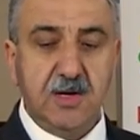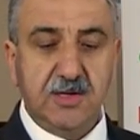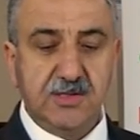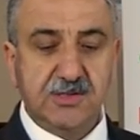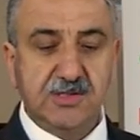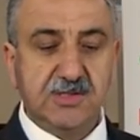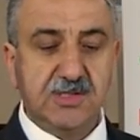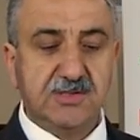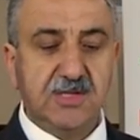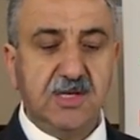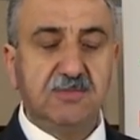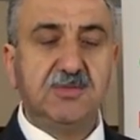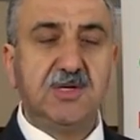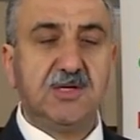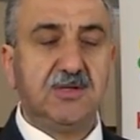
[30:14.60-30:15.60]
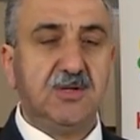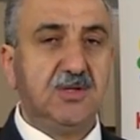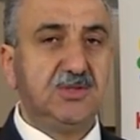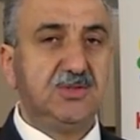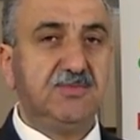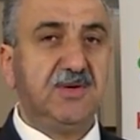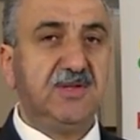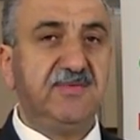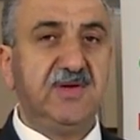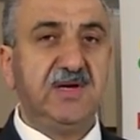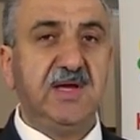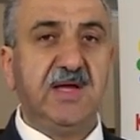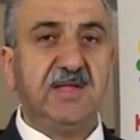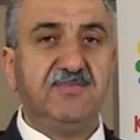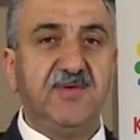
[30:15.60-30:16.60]
This is the same technology but
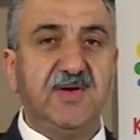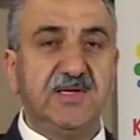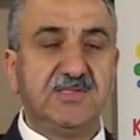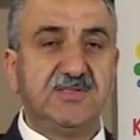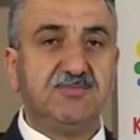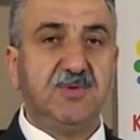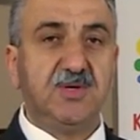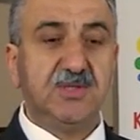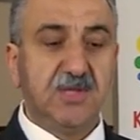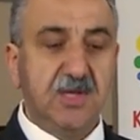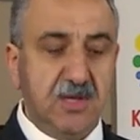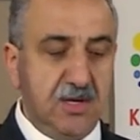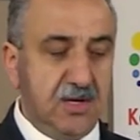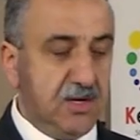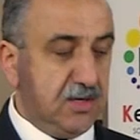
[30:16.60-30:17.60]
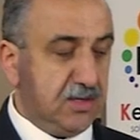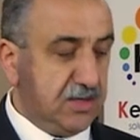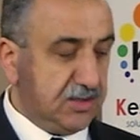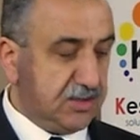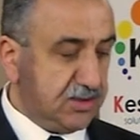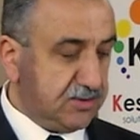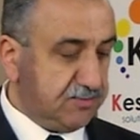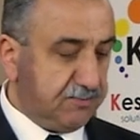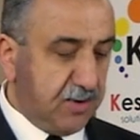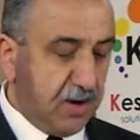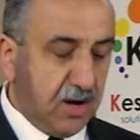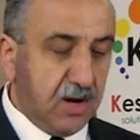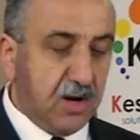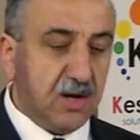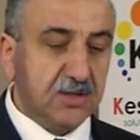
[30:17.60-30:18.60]
very advanced, but this is
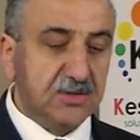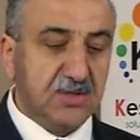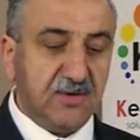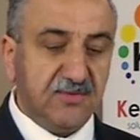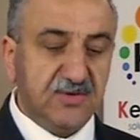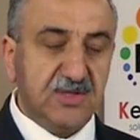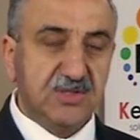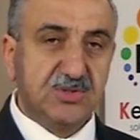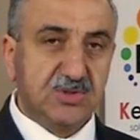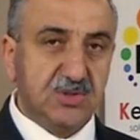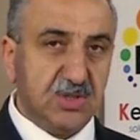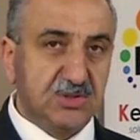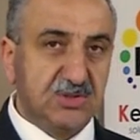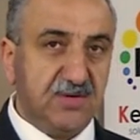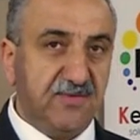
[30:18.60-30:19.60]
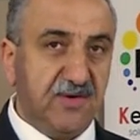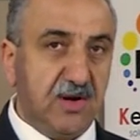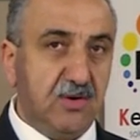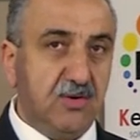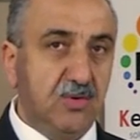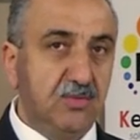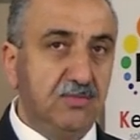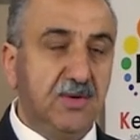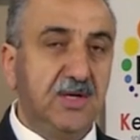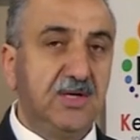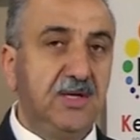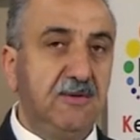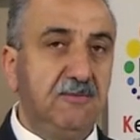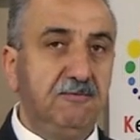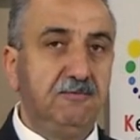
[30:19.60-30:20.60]
part of the structure of our own body.
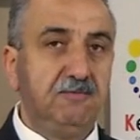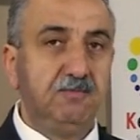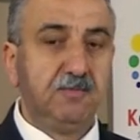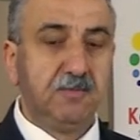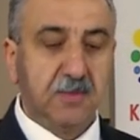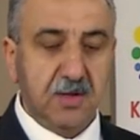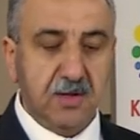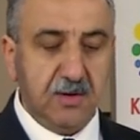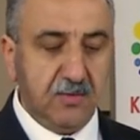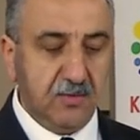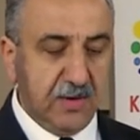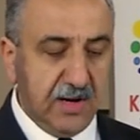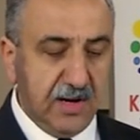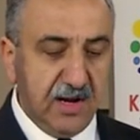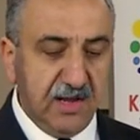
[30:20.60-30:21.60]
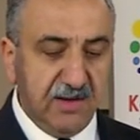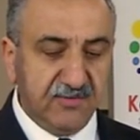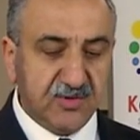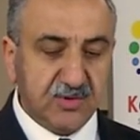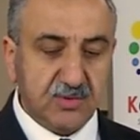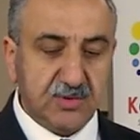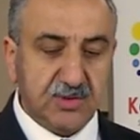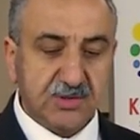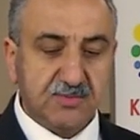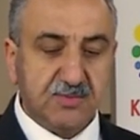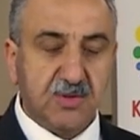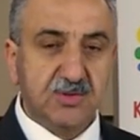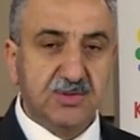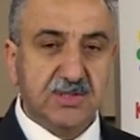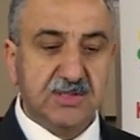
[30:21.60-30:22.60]
We live through this
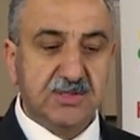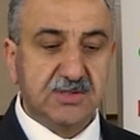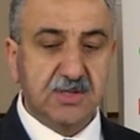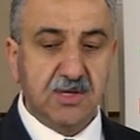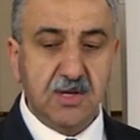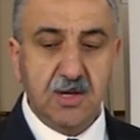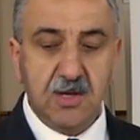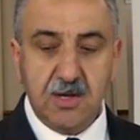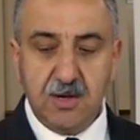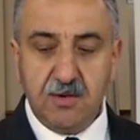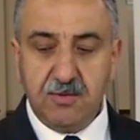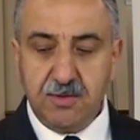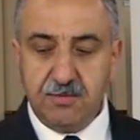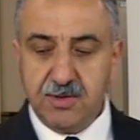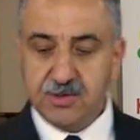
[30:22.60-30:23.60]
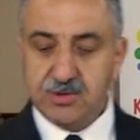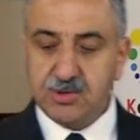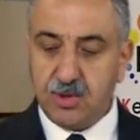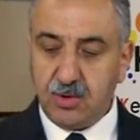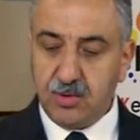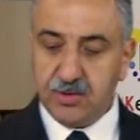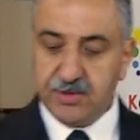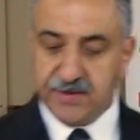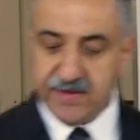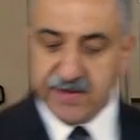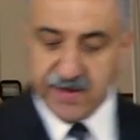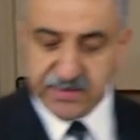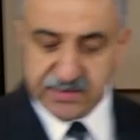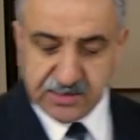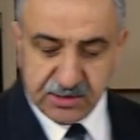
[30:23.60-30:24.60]
process. We've been told the
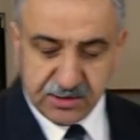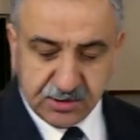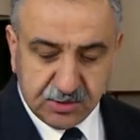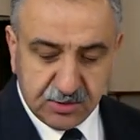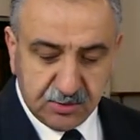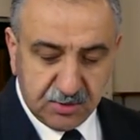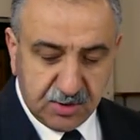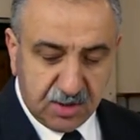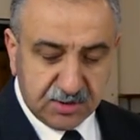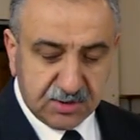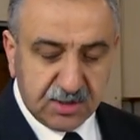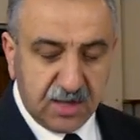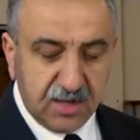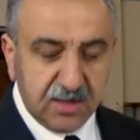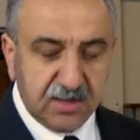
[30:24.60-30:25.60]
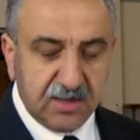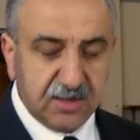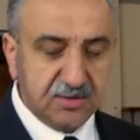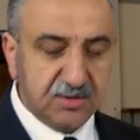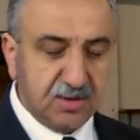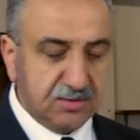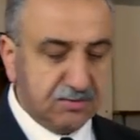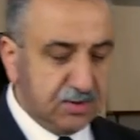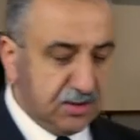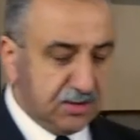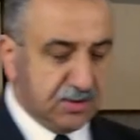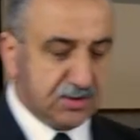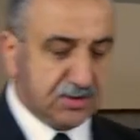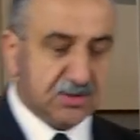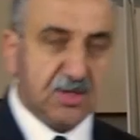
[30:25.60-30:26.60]
gases do not and cannot be in
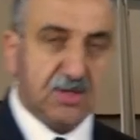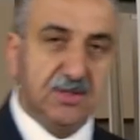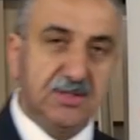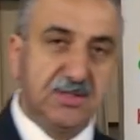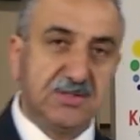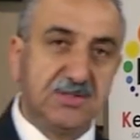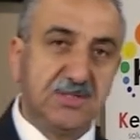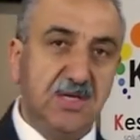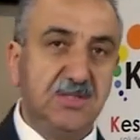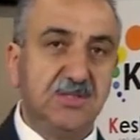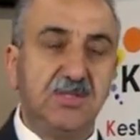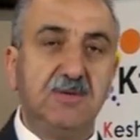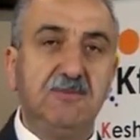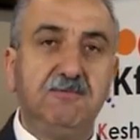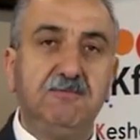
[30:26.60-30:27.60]
the solid state